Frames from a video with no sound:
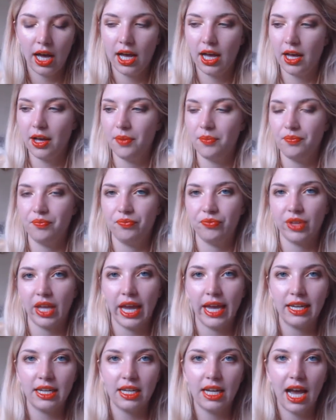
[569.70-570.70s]
um,
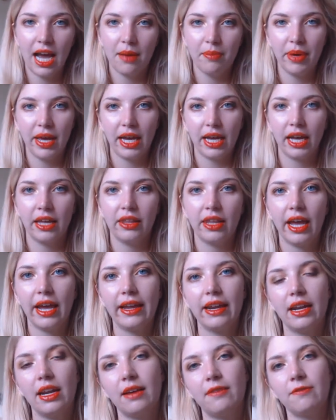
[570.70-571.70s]
I did hop back
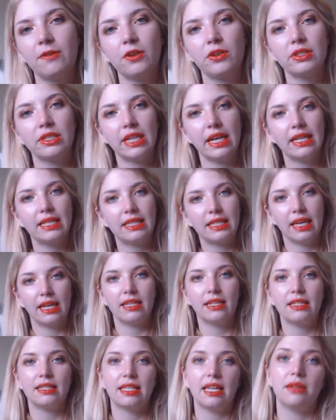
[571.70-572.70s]
online, and at first I had
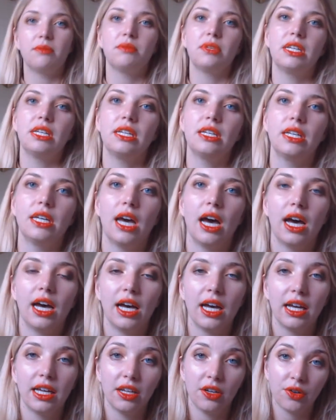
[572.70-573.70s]
said to send me
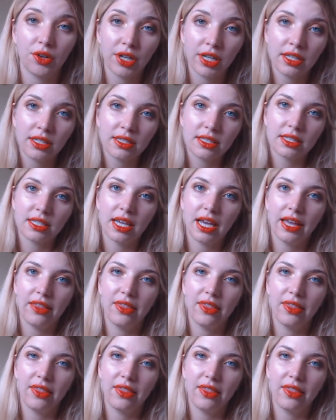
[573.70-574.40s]
uh, earrings,